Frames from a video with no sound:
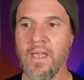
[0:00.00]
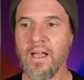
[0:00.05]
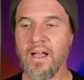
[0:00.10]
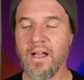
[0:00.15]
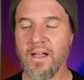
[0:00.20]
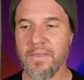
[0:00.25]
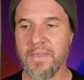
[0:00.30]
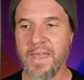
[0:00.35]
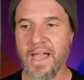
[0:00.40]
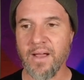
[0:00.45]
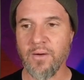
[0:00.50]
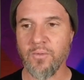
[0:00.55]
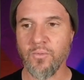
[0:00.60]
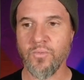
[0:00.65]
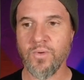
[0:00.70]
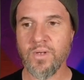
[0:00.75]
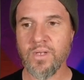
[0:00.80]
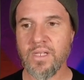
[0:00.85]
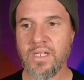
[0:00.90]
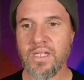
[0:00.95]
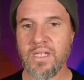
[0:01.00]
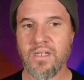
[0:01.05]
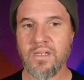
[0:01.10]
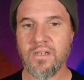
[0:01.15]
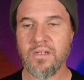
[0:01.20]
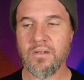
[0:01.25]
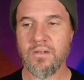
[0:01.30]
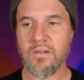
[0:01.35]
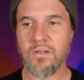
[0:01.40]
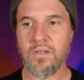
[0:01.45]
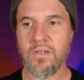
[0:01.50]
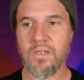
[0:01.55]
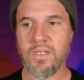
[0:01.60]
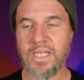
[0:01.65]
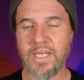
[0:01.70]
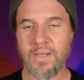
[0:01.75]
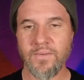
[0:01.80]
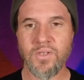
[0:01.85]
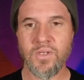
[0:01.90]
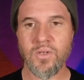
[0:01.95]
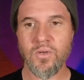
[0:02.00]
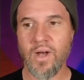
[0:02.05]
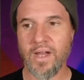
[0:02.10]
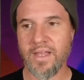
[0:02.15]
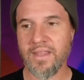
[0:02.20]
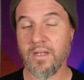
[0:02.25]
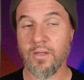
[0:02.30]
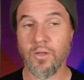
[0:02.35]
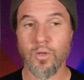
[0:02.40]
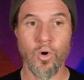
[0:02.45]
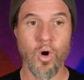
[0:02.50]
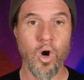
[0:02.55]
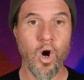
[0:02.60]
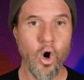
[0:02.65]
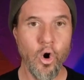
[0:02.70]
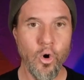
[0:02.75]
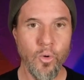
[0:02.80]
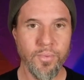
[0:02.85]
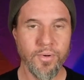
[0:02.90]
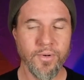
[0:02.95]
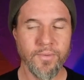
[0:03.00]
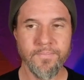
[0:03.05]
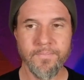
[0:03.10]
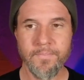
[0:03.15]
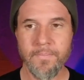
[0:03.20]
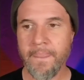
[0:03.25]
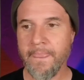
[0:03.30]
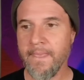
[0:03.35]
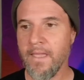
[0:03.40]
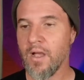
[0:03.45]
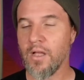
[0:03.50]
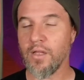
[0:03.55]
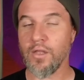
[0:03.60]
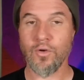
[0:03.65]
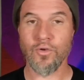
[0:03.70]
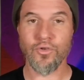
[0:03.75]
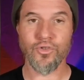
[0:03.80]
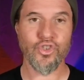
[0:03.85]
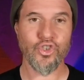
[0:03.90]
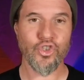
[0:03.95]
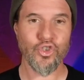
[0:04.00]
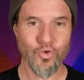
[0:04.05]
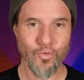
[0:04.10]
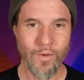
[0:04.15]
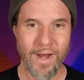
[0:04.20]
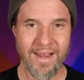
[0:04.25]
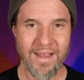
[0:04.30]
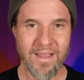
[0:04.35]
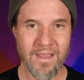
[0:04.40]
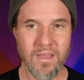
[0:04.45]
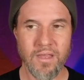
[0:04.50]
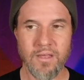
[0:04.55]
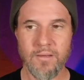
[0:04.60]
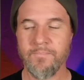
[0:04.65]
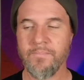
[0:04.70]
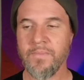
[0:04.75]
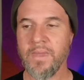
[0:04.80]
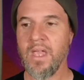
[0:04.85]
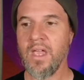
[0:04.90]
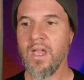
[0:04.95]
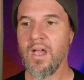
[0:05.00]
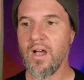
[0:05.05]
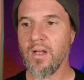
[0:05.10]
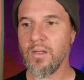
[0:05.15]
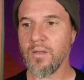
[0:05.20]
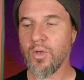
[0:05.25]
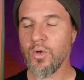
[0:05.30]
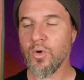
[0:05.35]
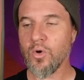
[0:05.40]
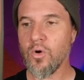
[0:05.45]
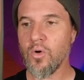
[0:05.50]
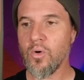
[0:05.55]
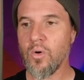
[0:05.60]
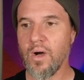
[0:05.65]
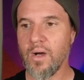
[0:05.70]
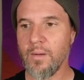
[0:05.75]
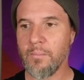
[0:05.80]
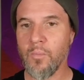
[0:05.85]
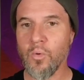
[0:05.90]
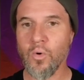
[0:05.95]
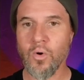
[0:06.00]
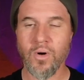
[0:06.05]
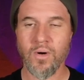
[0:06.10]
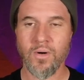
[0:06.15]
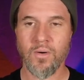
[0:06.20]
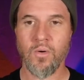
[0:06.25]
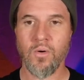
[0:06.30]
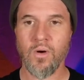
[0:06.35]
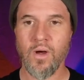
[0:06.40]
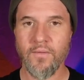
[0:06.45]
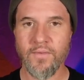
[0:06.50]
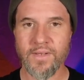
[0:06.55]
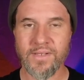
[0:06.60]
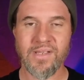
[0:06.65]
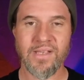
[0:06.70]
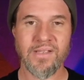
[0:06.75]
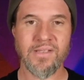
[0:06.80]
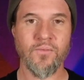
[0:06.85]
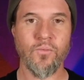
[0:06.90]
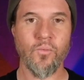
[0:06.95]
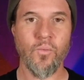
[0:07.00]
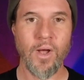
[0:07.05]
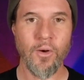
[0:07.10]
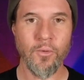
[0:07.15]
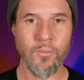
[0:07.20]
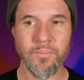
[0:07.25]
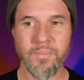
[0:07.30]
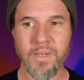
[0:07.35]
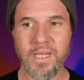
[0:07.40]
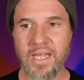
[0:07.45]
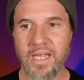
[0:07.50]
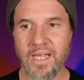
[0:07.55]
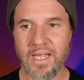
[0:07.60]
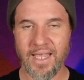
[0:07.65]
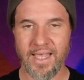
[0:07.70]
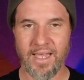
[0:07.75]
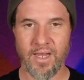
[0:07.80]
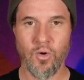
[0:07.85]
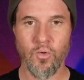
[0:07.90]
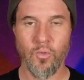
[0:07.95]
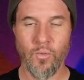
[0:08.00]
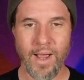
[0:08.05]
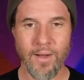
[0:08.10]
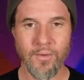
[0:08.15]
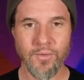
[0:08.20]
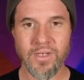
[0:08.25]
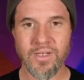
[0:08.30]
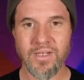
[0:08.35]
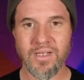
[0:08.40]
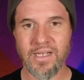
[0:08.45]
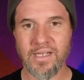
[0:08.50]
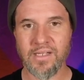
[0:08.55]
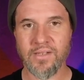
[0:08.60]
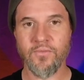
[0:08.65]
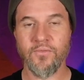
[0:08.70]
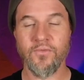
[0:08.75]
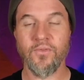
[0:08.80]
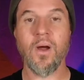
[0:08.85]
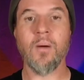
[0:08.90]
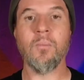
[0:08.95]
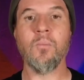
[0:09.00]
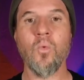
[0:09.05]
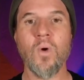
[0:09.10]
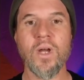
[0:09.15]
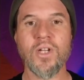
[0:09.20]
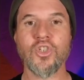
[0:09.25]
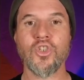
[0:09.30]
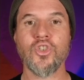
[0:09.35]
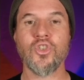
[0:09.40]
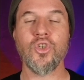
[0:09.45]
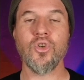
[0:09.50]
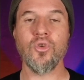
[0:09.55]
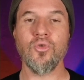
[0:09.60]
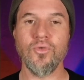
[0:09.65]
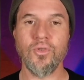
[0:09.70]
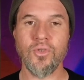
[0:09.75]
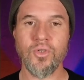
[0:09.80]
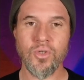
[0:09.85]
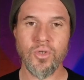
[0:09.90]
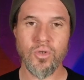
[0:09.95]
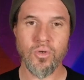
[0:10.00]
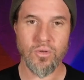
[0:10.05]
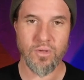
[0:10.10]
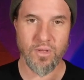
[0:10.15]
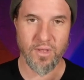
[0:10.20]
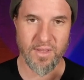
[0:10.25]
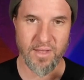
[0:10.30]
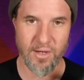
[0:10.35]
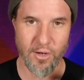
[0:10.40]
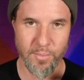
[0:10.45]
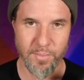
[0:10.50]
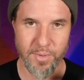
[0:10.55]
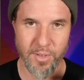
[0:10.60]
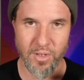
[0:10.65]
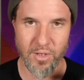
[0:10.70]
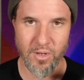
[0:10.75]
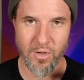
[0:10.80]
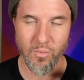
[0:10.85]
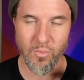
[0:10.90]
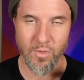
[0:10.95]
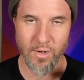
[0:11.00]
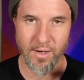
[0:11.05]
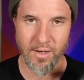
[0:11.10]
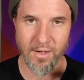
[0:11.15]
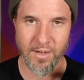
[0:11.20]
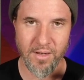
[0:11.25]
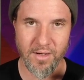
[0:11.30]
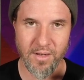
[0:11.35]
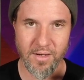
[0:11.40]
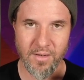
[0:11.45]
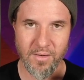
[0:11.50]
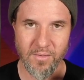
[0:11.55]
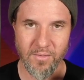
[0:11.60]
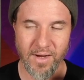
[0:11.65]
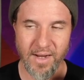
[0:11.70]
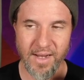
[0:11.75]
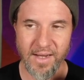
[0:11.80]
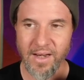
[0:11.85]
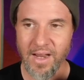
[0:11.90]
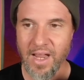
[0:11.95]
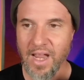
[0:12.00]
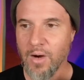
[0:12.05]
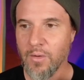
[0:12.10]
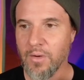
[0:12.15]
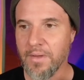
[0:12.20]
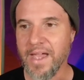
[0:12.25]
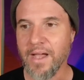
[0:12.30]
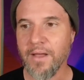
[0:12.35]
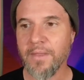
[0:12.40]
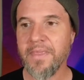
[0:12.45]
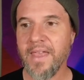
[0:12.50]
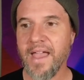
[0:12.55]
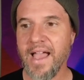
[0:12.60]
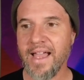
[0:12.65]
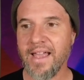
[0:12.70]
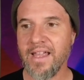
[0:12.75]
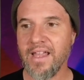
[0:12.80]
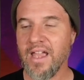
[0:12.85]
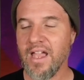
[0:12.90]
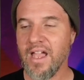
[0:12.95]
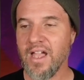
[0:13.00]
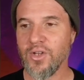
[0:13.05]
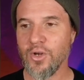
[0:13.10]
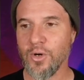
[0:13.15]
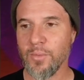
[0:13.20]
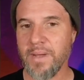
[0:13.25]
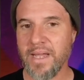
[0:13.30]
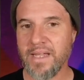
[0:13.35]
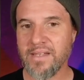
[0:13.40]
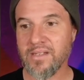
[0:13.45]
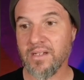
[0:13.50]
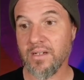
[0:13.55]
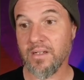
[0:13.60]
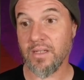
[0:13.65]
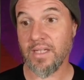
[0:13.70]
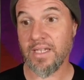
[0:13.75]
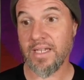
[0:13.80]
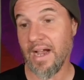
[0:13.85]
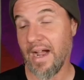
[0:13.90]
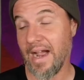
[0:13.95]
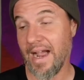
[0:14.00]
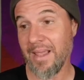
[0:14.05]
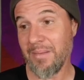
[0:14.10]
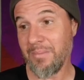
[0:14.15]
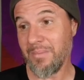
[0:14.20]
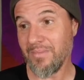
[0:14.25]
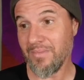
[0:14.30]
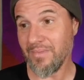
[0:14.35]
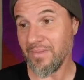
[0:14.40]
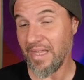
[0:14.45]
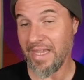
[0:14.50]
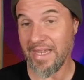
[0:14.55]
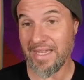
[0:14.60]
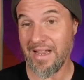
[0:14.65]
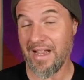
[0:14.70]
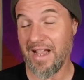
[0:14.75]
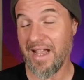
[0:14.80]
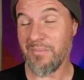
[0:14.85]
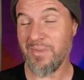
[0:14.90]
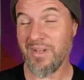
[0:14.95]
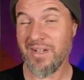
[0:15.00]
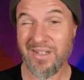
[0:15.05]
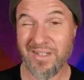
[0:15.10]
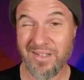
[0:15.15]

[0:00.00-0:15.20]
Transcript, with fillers: that really gives you, I think, a little hope, a little strength, a little more of a sense of well being and groundedness from which to do the therapeutic work, right? Without that, you're basically, I'm like, I'm in a